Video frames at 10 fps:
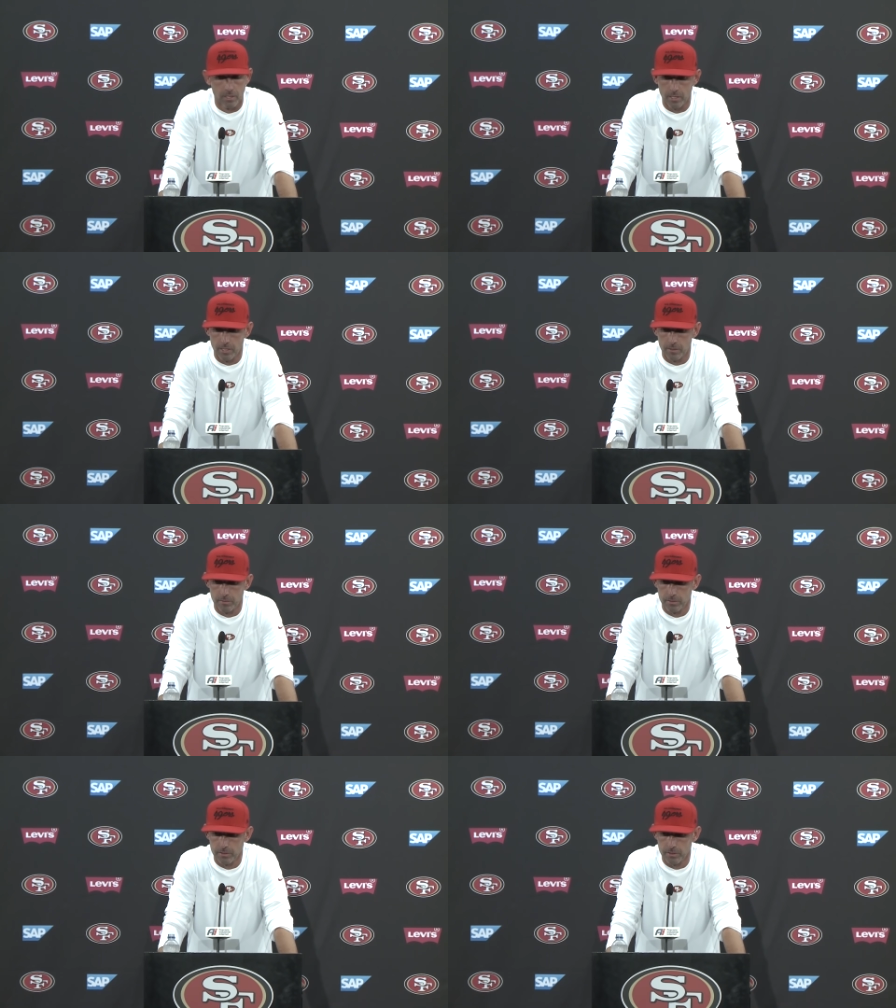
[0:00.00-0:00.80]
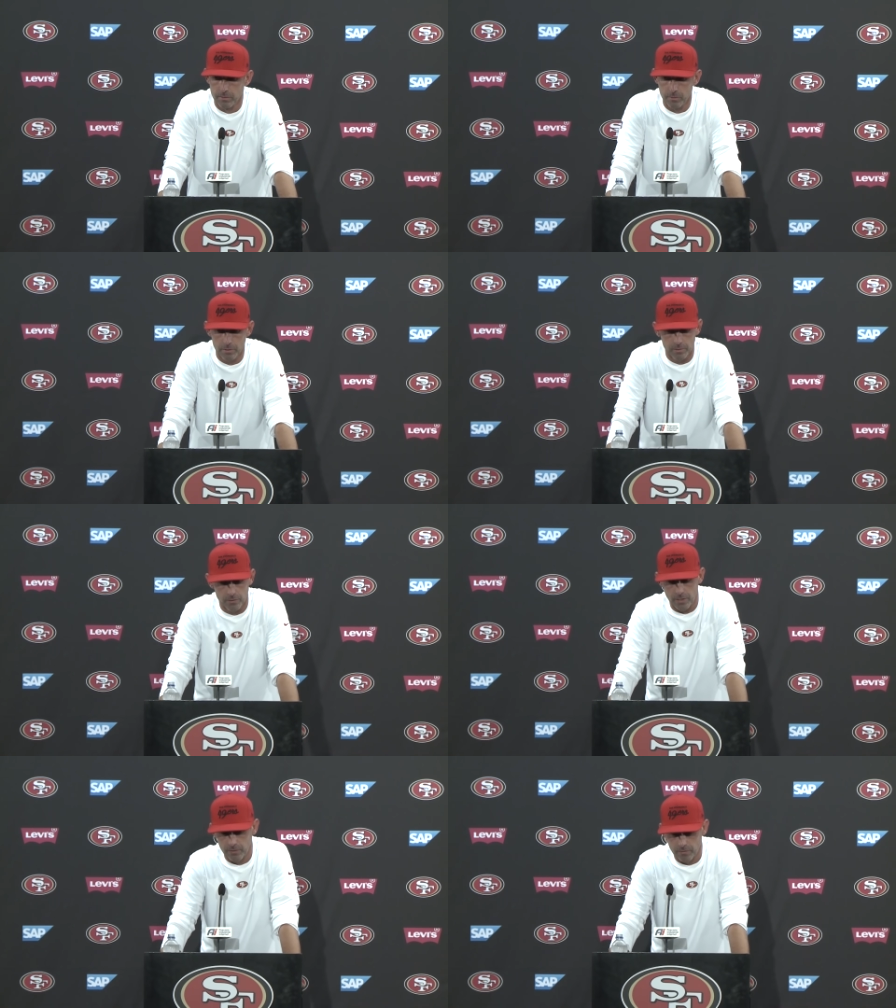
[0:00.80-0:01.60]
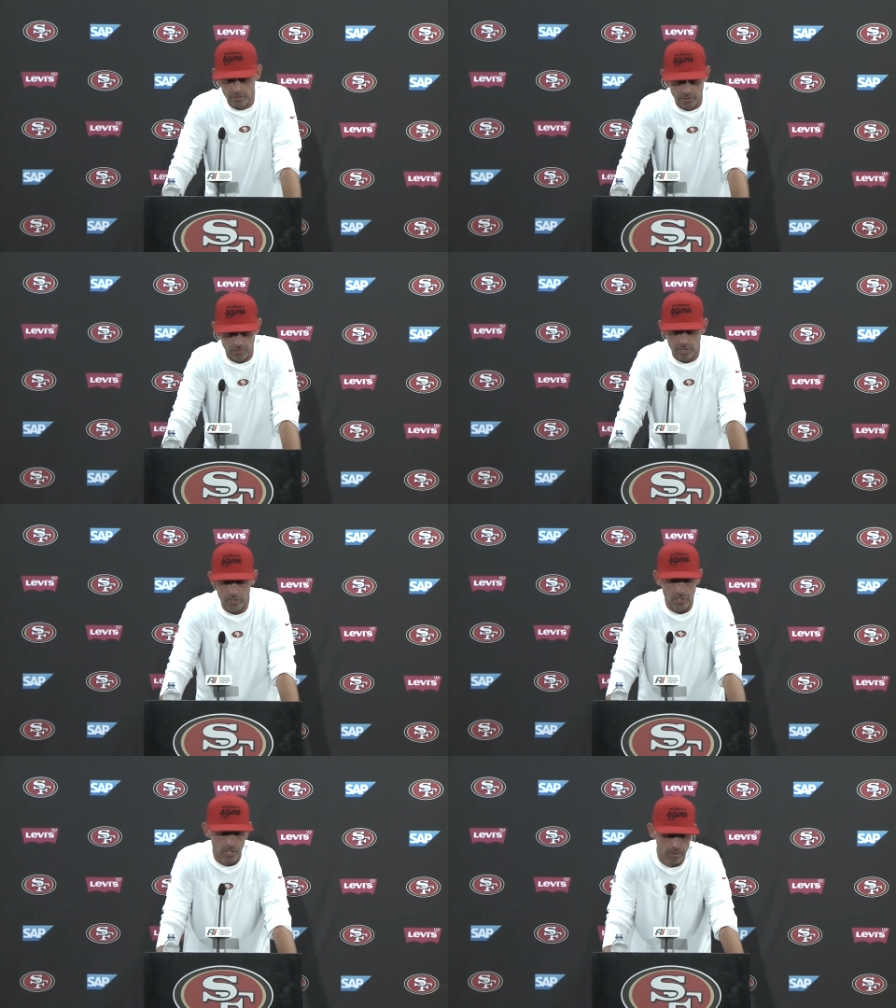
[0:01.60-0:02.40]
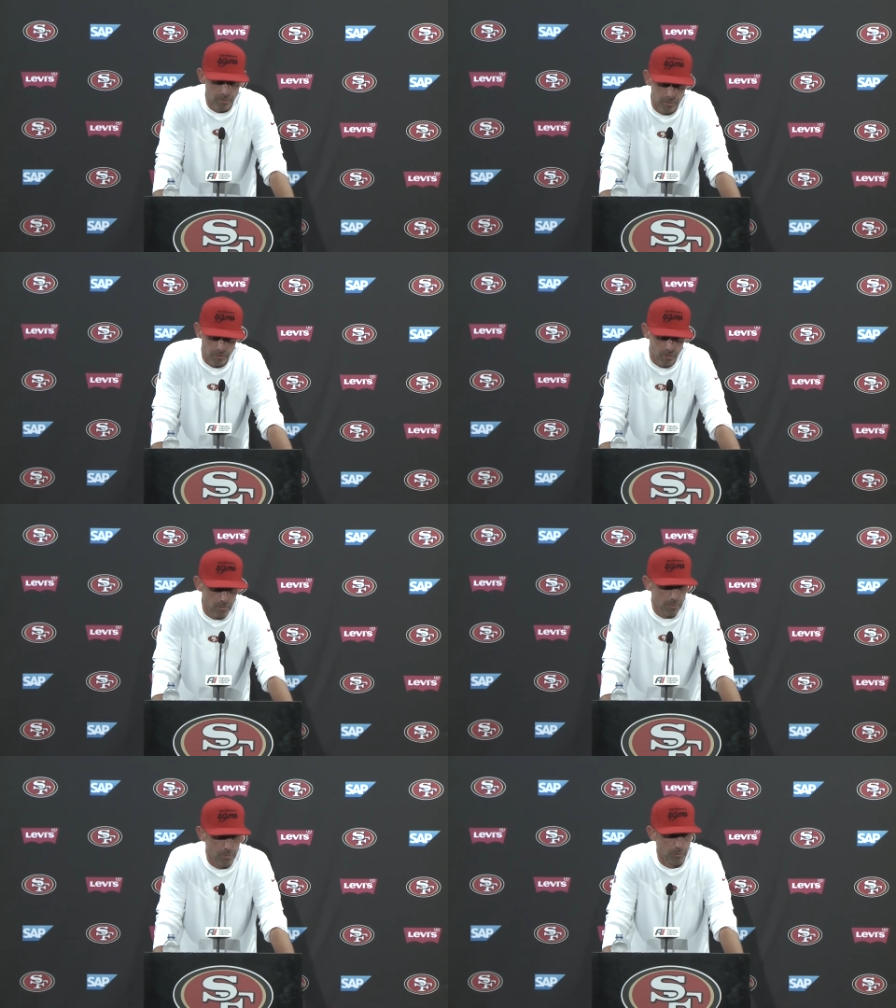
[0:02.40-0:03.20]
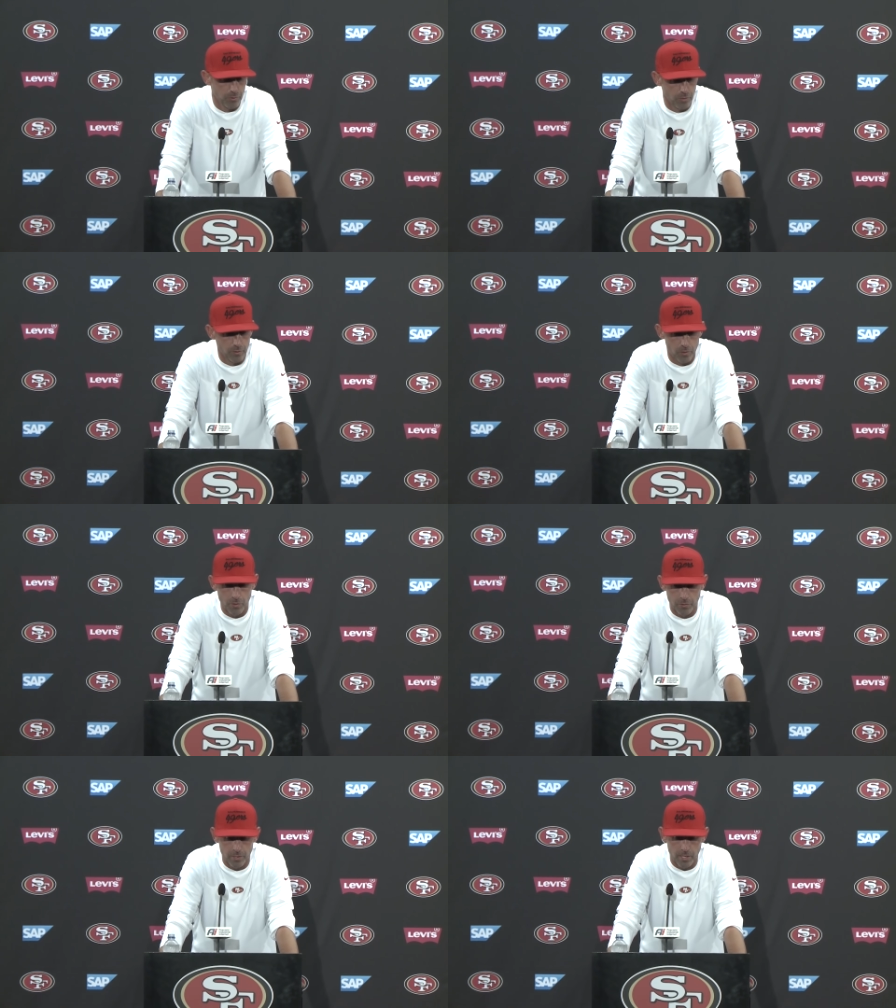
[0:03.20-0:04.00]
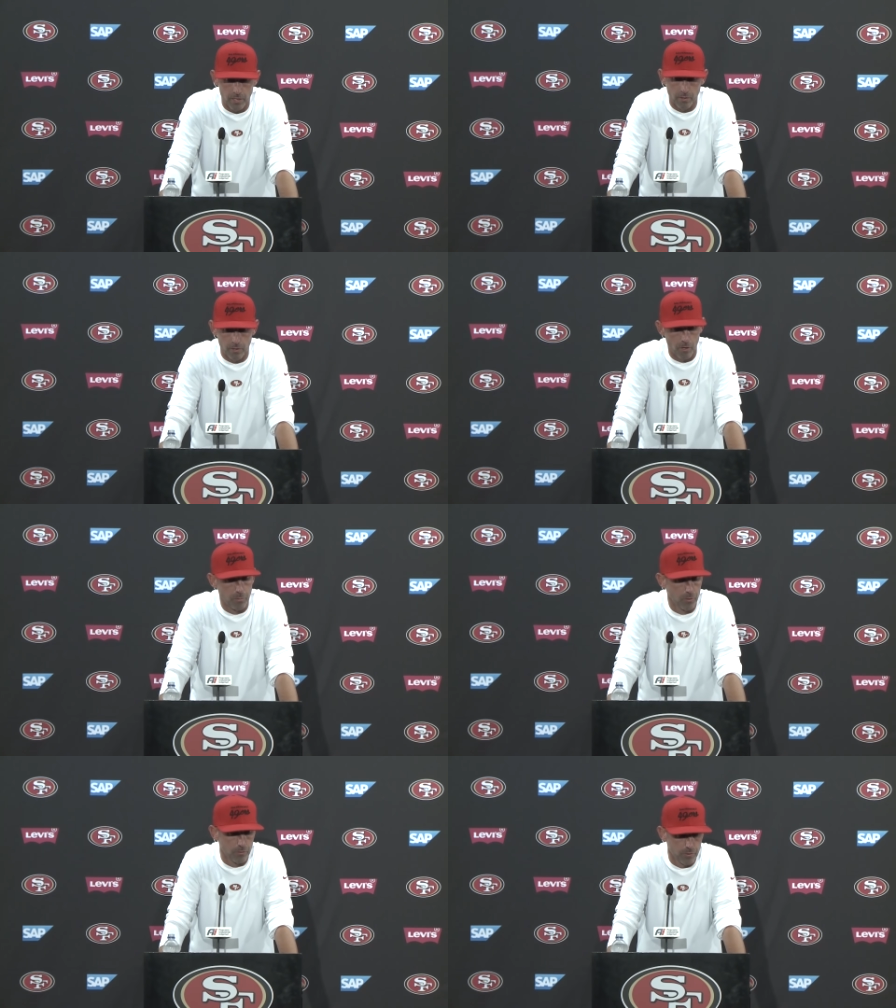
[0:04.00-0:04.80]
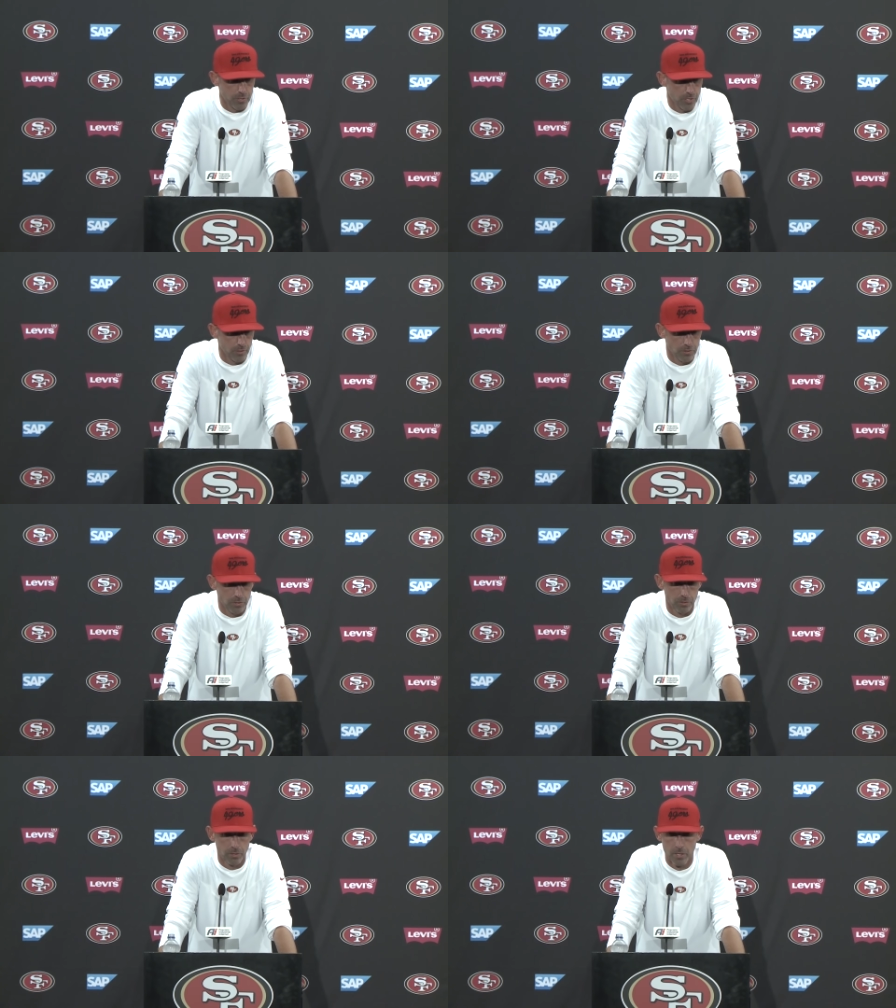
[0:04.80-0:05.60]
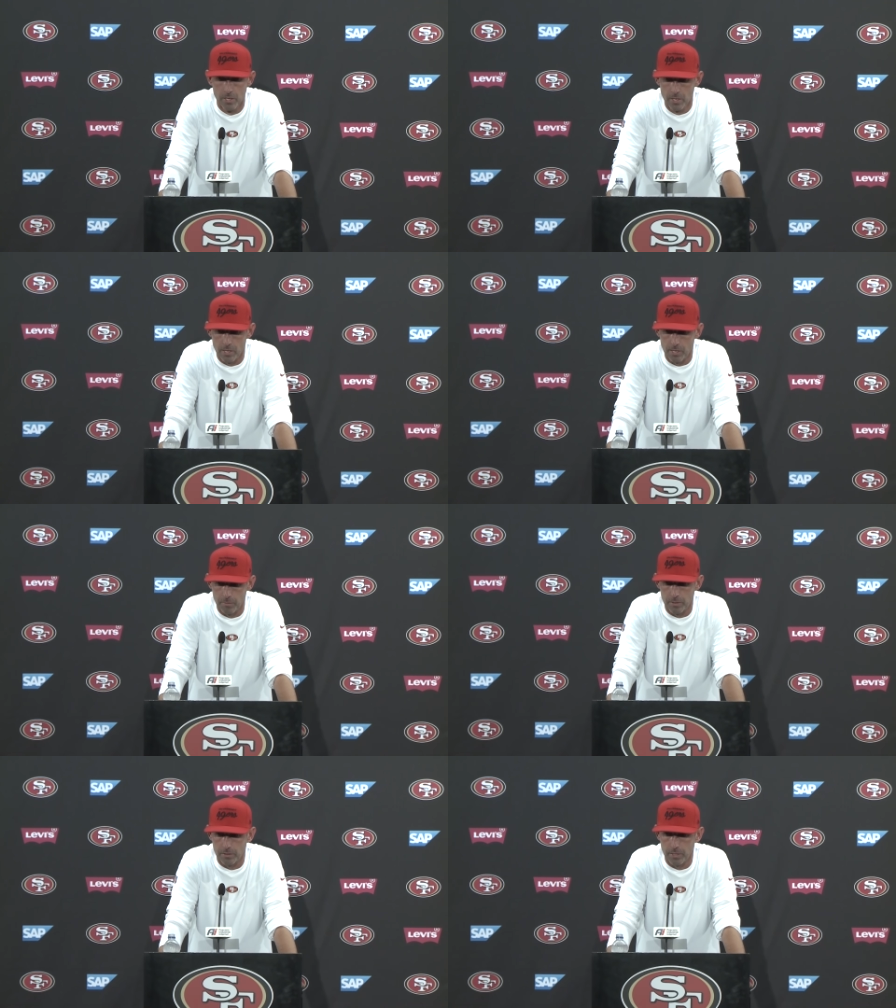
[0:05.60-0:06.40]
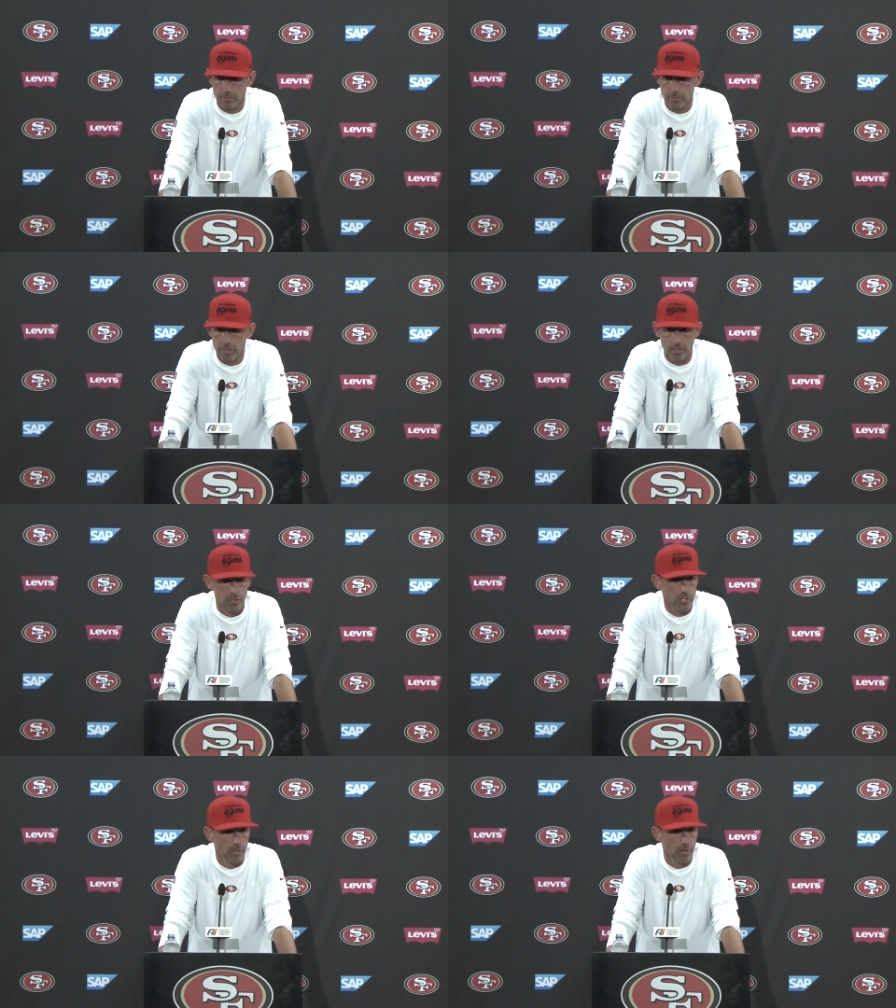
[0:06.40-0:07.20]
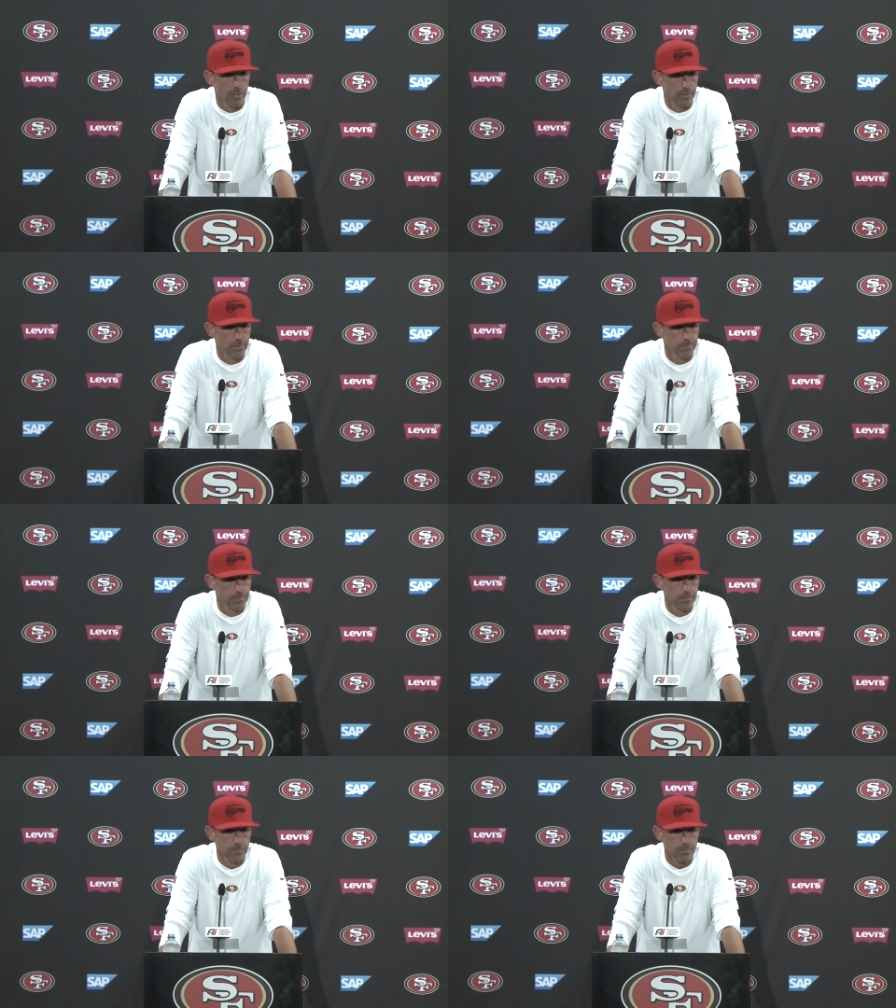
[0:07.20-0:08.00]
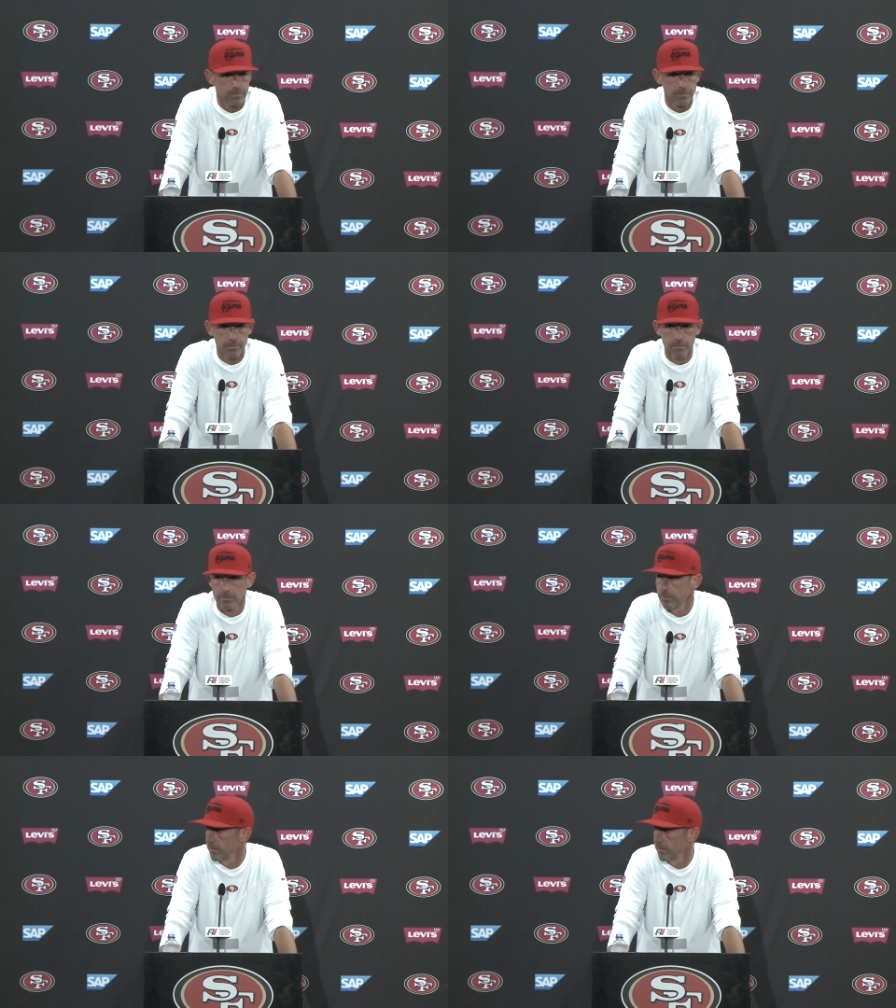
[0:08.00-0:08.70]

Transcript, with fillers: um, and we, those guys have done a great job. They've been great people throughout the whole thing. I know they're all pulling for each other too. Um, they're definitely making our job harder. take three